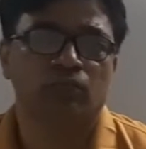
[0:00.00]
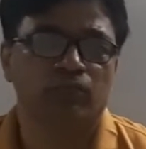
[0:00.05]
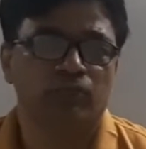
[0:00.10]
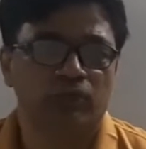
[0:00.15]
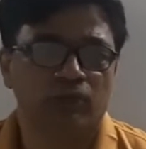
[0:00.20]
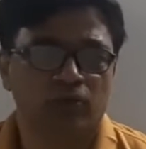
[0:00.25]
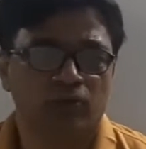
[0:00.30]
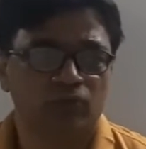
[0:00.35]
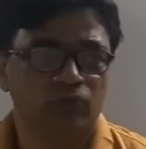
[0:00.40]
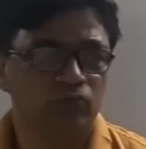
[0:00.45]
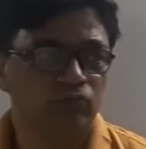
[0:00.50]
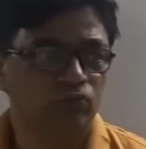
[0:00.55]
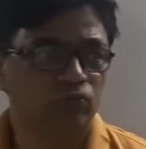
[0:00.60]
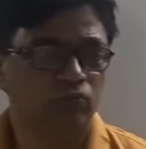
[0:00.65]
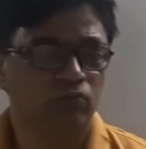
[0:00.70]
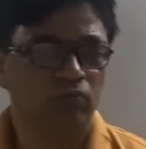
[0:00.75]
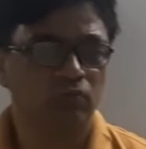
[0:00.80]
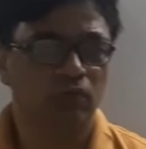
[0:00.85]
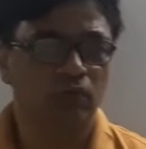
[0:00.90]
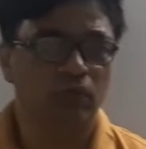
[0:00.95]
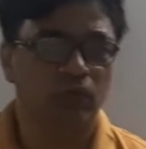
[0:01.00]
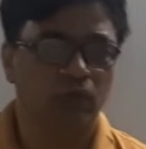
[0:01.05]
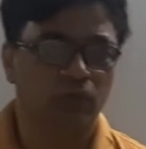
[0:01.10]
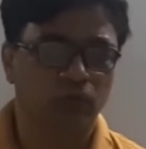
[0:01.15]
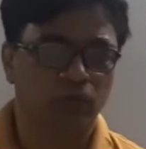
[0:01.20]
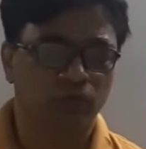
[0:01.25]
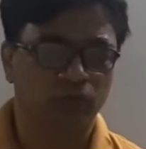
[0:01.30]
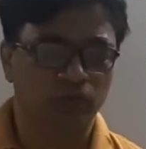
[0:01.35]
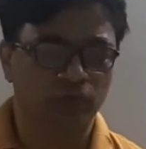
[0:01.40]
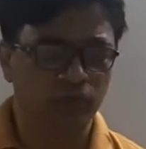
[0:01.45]
belong? So
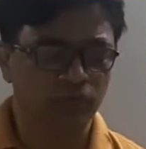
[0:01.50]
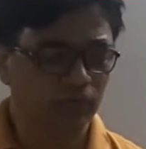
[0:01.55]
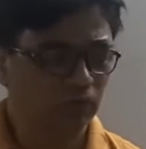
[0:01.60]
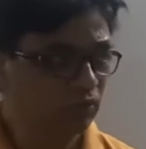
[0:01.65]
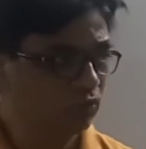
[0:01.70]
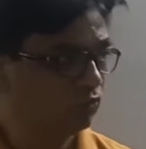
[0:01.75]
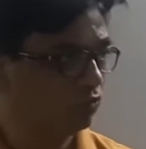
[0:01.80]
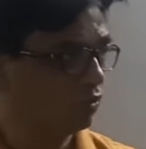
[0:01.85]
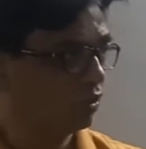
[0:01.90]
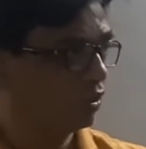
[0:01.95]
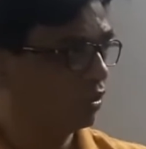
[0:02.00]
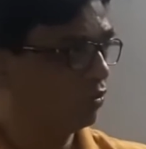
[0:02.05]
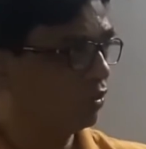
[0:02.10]
when we look around